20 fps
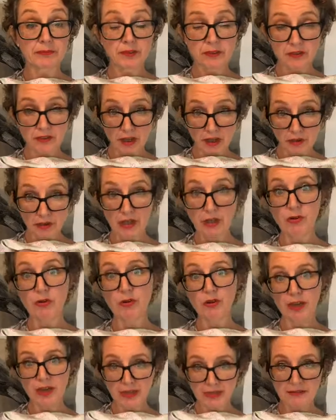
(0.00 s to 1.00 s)
So it
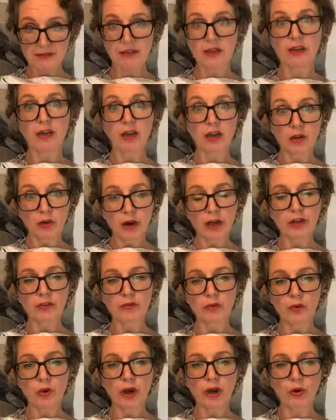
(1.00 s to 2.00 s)
creates a kind
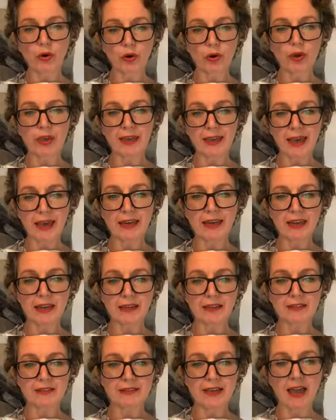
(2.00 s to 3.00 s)
of quite
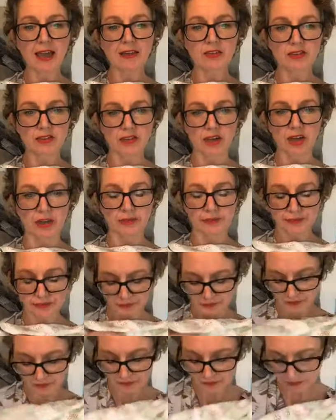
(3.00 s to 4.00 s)
organic texture.
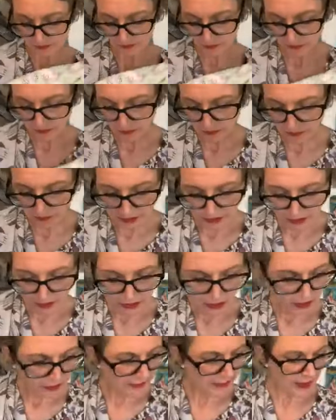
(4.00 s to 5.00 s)

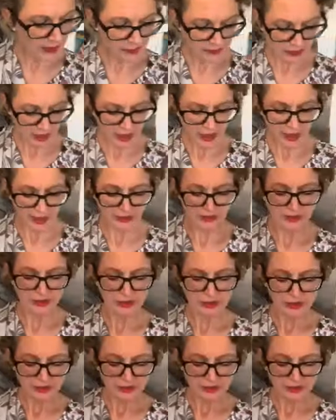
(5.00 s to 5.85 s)
There we go.